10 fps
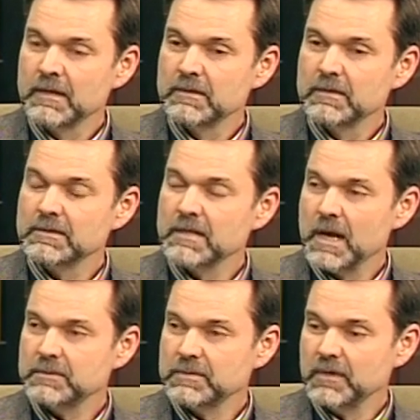The
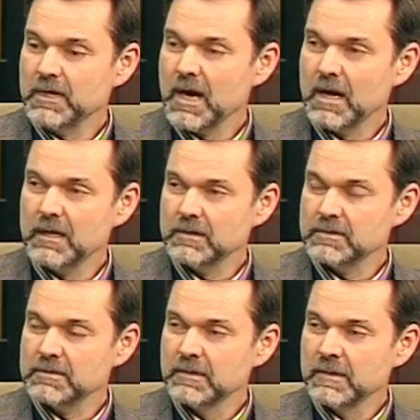types of
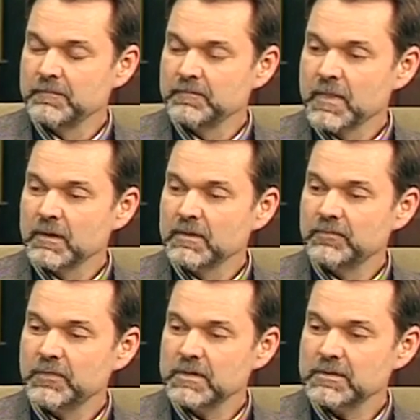incontinence. The
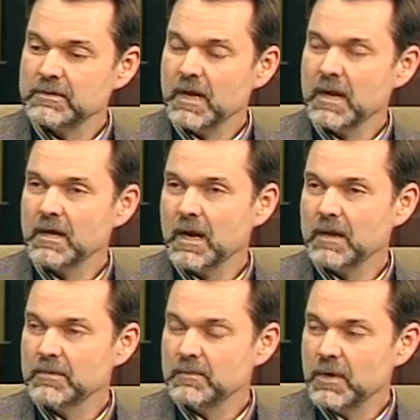first and uh,
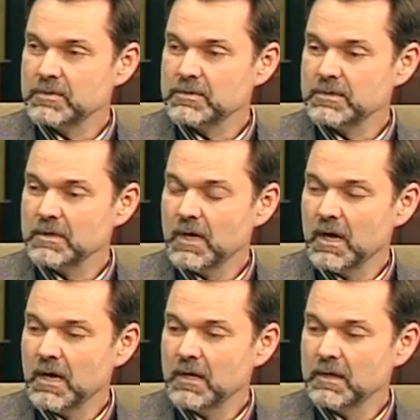the most
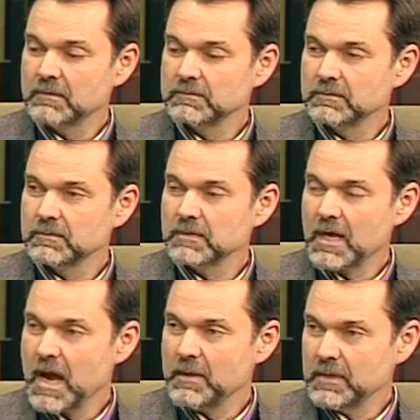uh,
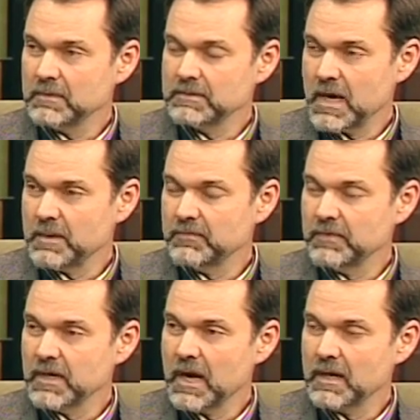common type of
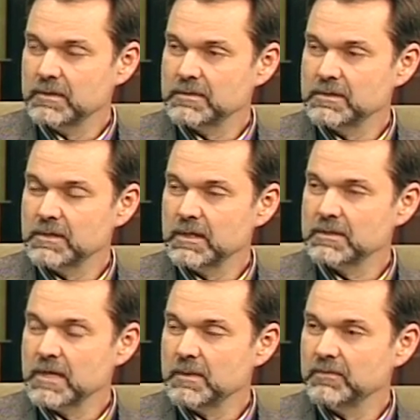incontinence is a
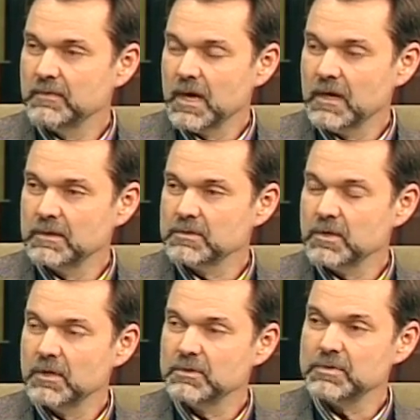type of incontinence
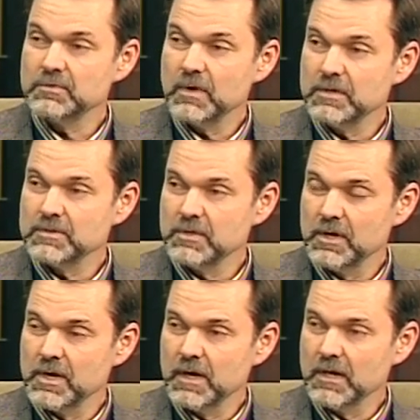called stress
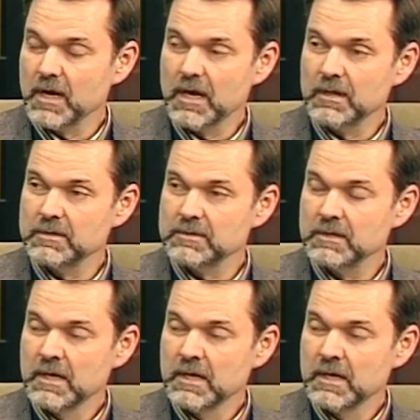urinary incontinence.